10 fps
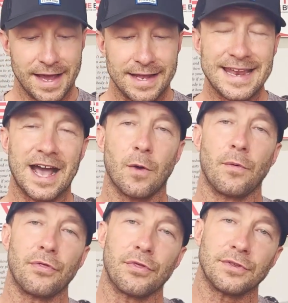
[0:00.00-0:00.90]
Now,
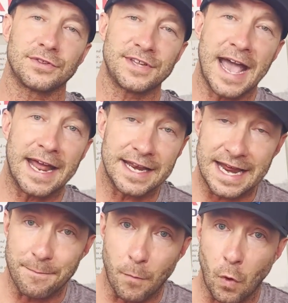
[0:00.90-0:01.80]

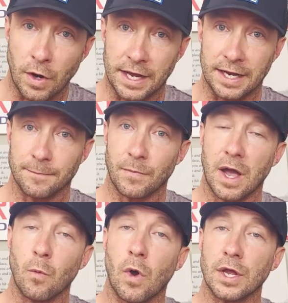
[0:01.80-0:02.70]
Saturday morning, I
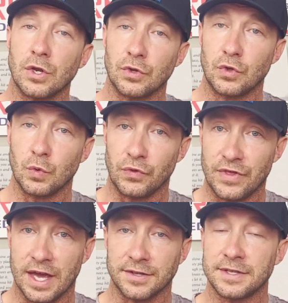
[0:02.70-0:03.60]
want you to do
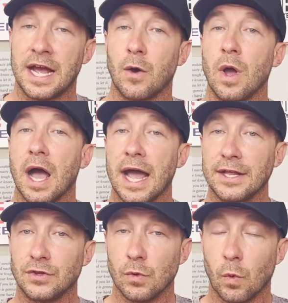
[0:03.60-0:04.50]
this. Now,
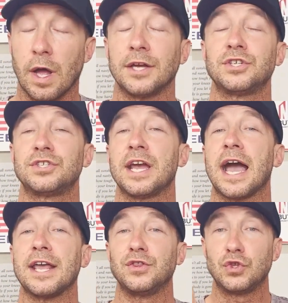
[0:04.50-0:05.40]
I should say
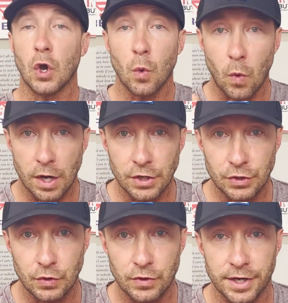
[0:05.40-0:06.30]
I don't want you to
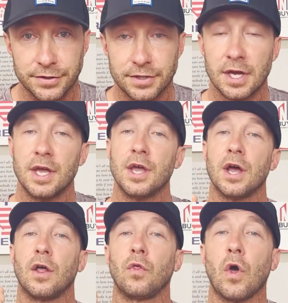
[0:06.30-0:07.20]
do this.
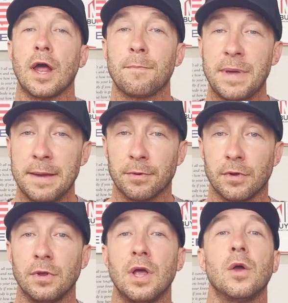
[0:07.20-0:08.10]
A lot of
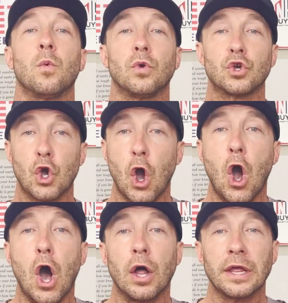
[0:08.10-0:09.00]
people will
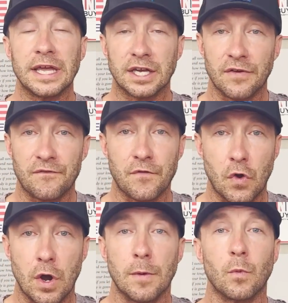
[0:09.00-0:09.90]
call and
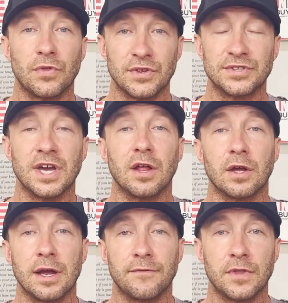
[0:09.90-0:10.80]
confirm with the seller
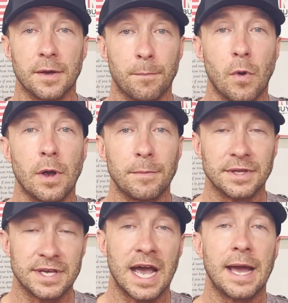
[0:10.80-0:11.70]
if the
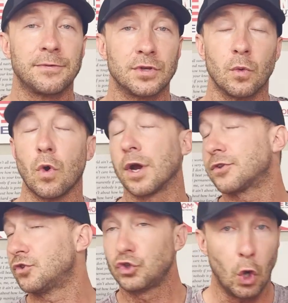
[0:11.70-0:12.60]
appointment time still
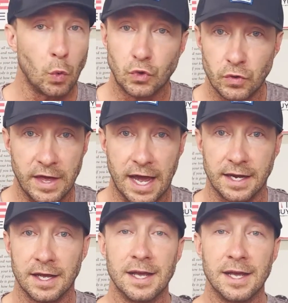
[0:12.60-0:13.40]
works. Don't do that.